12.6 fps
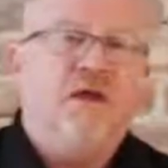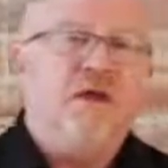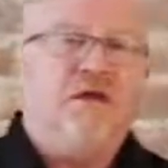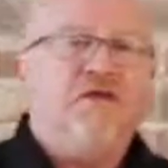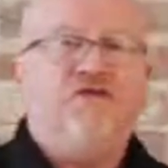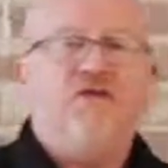
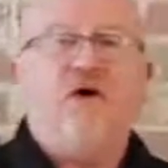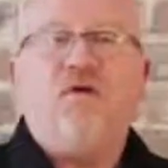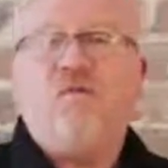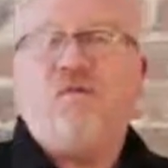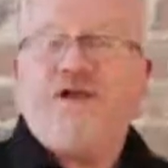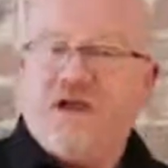So
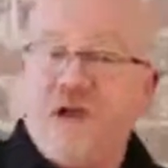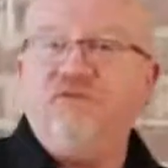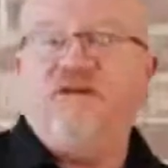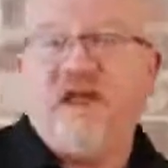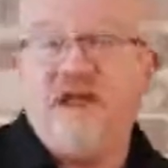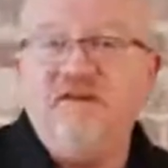when it comes
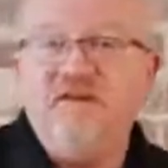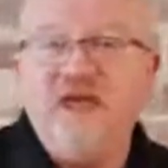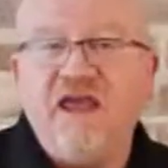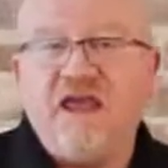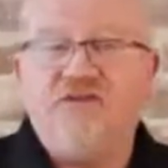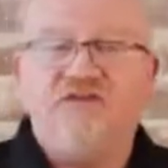to
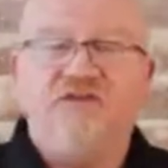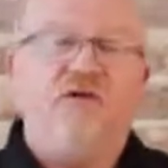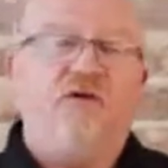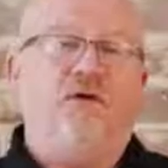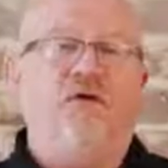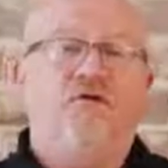ATX,
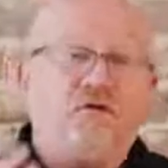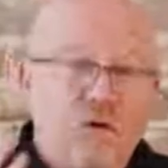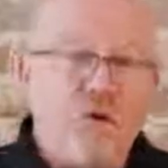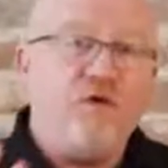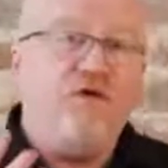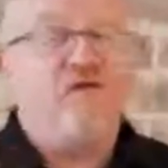there are
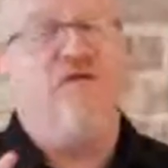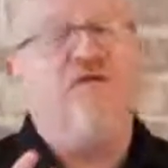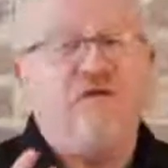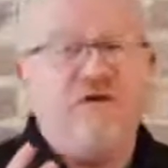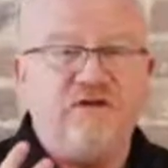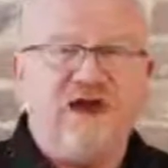4 different
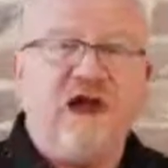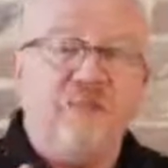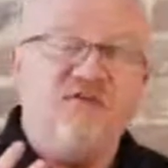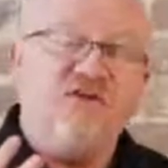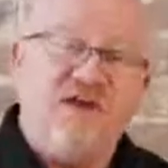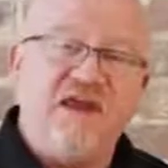
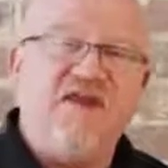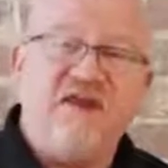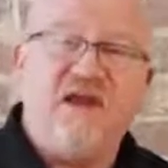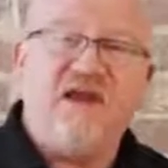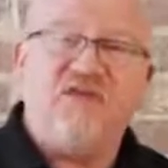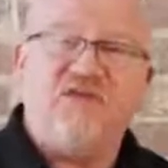types of
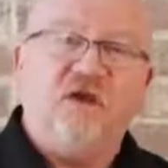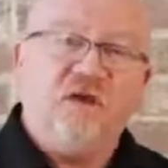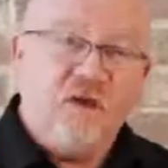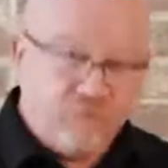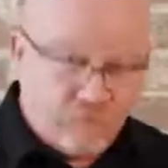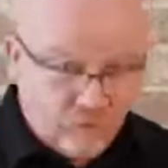ATX
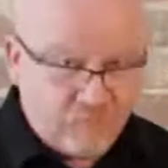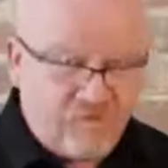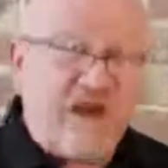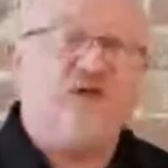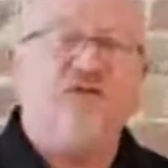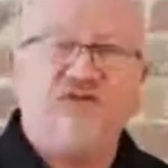form
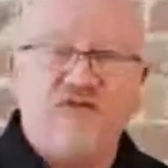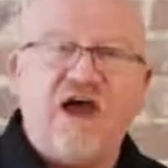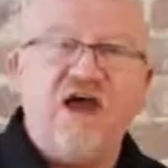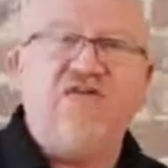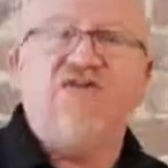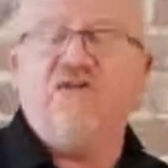factor
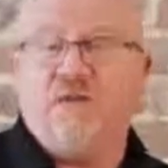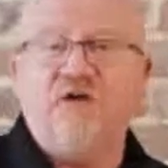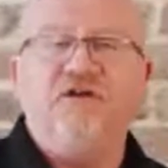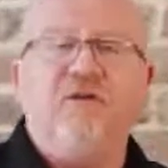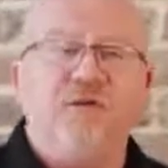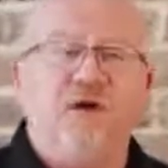sizes I want
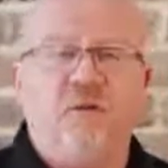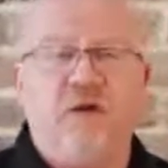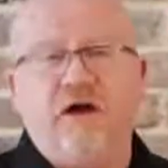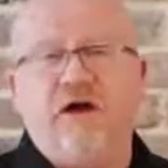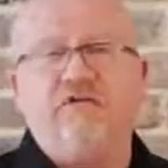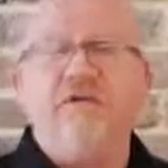you to be
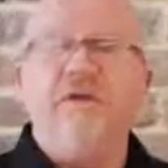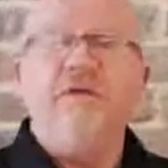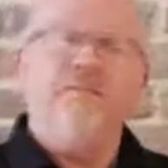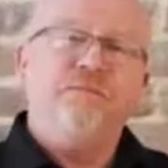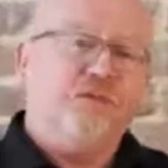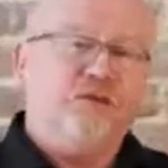aware of.
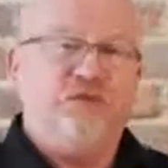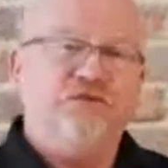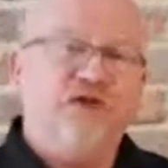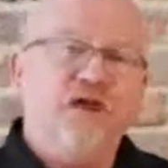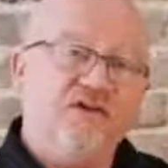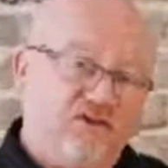There's
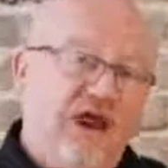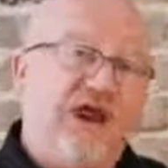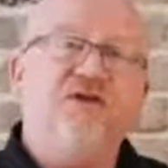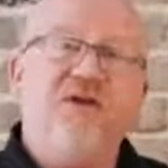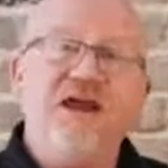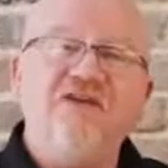
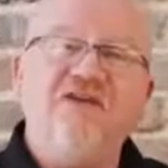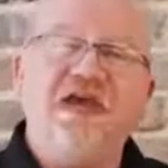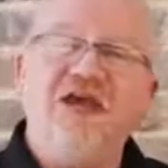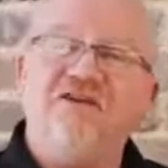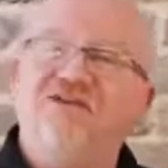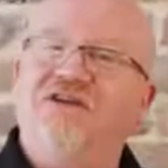standard
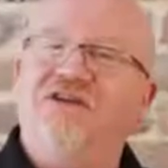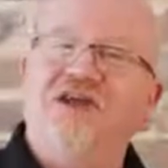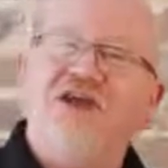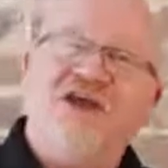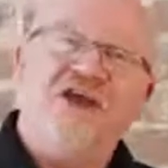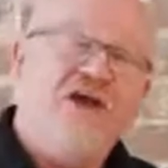ATX,
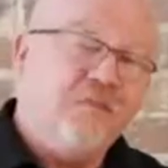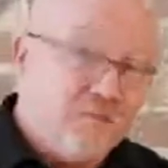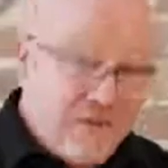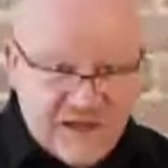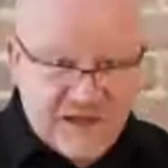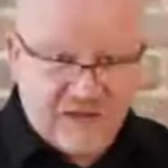
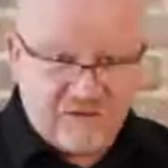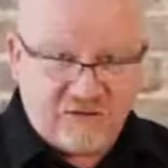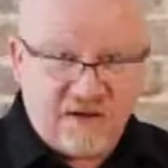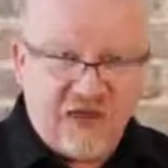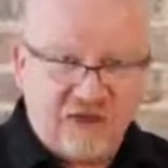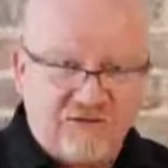mini
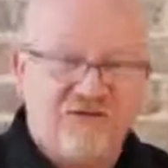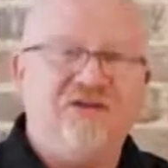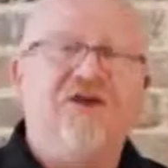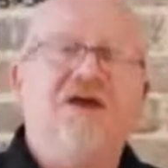ATX,